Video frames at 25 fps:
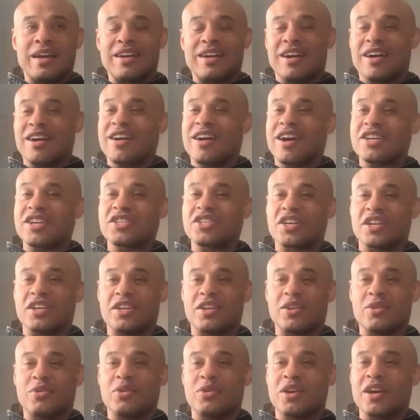
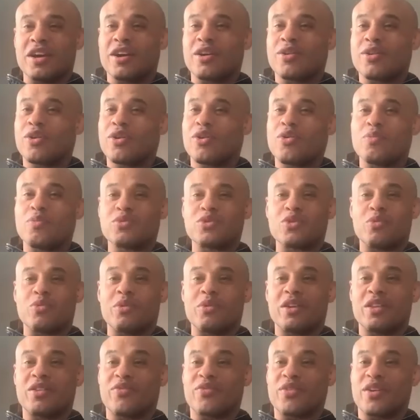concussion. You can call him so
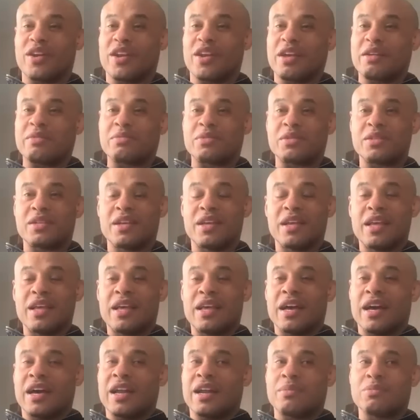many different names.
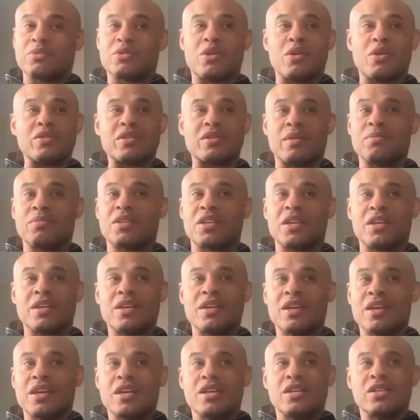And I'm telling you something,
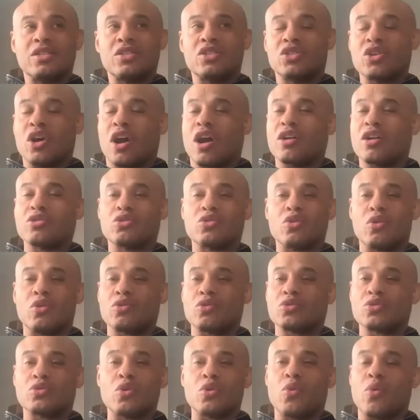John
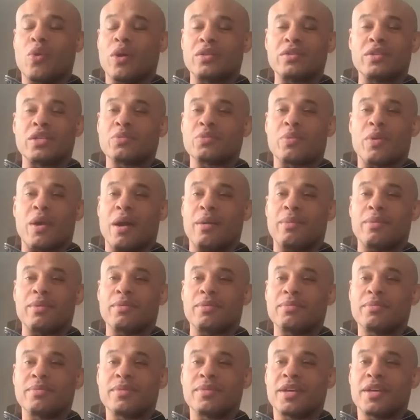Jones don't want this
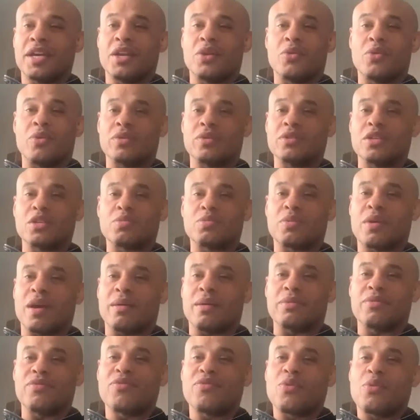problem. He don't want this
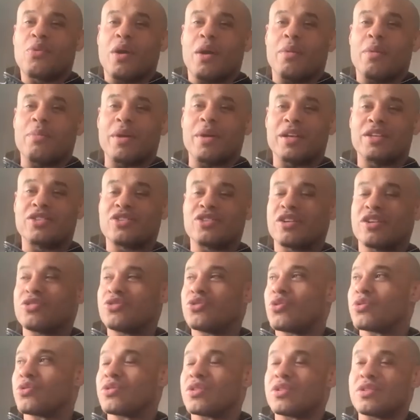problem. For what, man? John
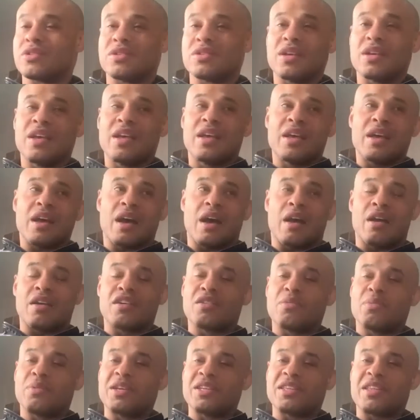Jones is
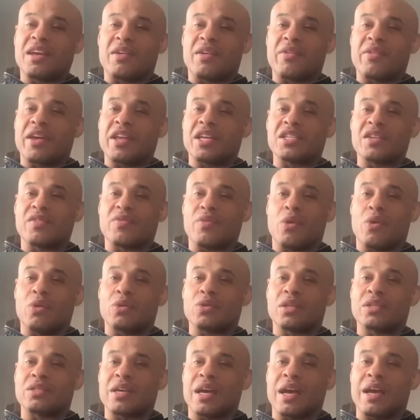arguably the greatest of
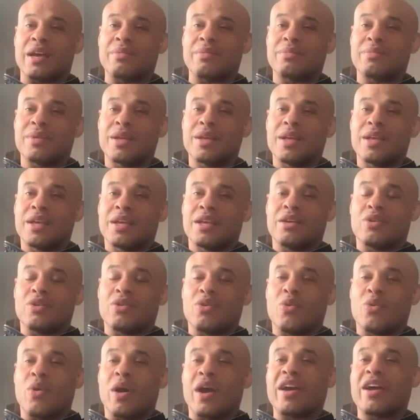all the time.
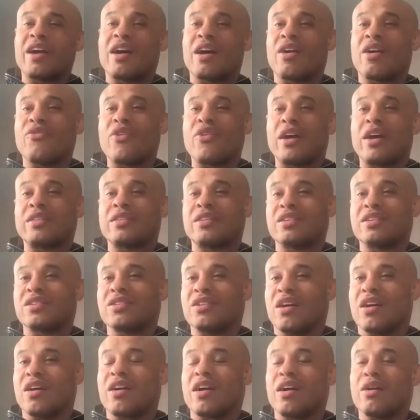Why you got to fight this
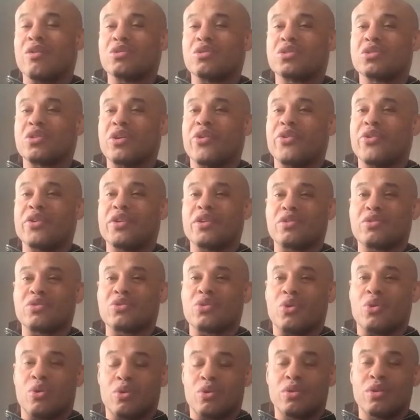young guy who's 30 years
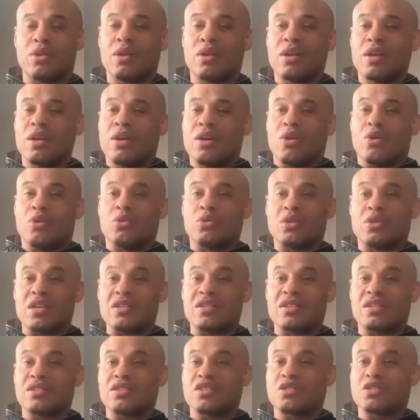old, who
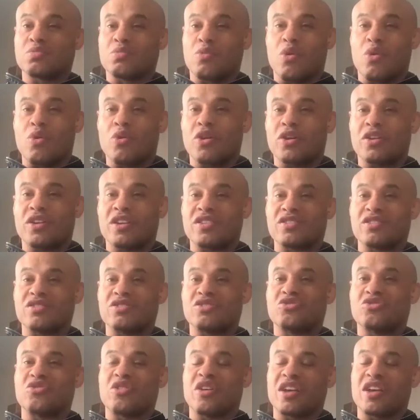doesn't smoke, he
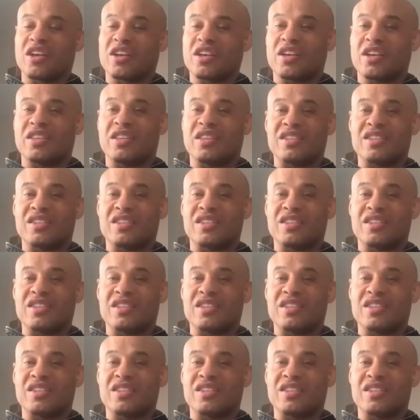doesn't drink,